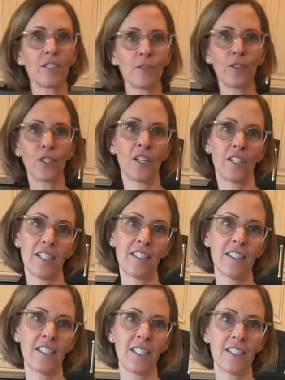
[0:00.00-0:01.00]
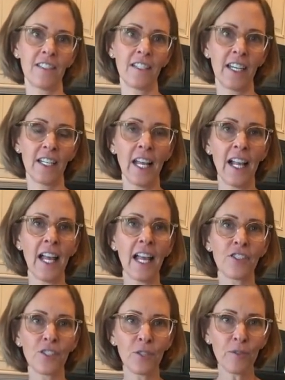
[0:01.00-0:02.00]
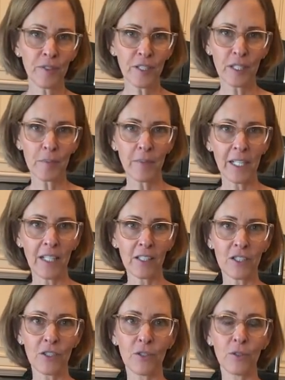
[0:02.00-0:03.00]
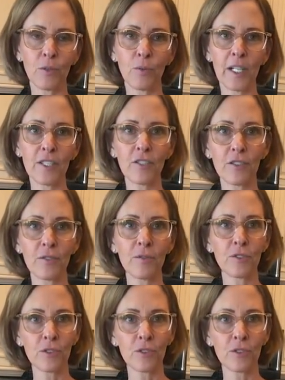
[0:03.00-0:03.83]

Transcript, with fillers: He interviewed artists and he said, Do you feel compelled to render